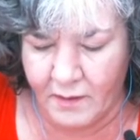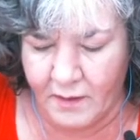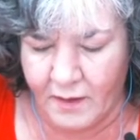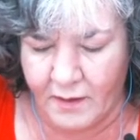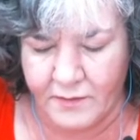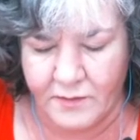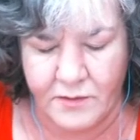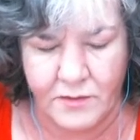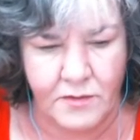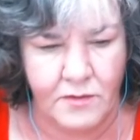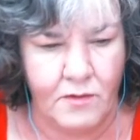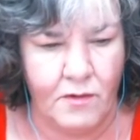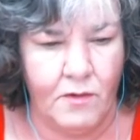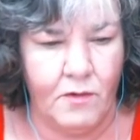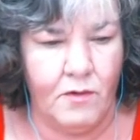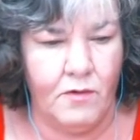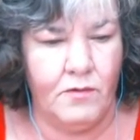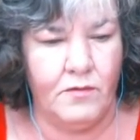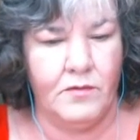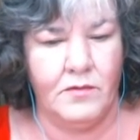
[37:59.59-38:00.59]
And
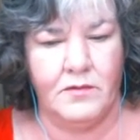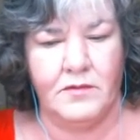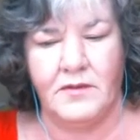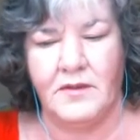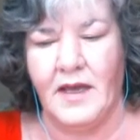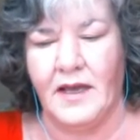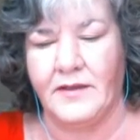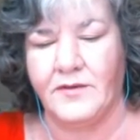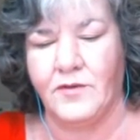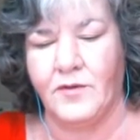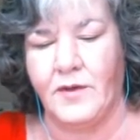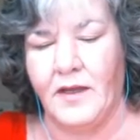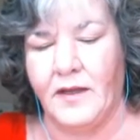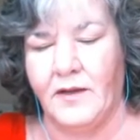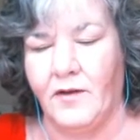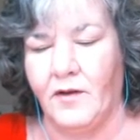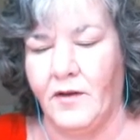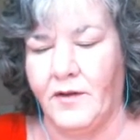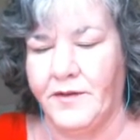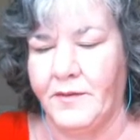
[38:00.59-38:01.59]
so that's what I
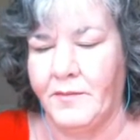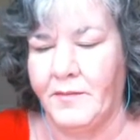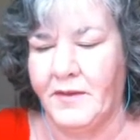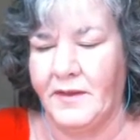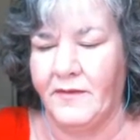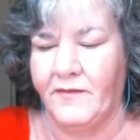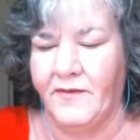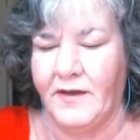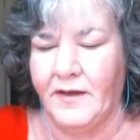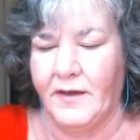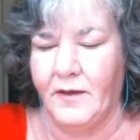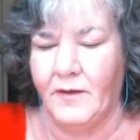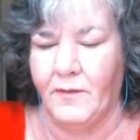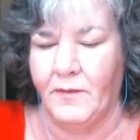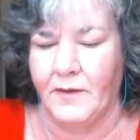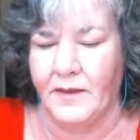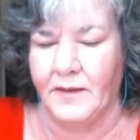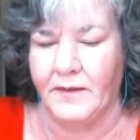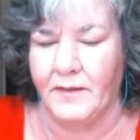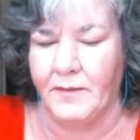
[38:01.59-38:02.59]
called them in the video
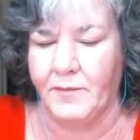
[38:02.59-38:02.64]
and in the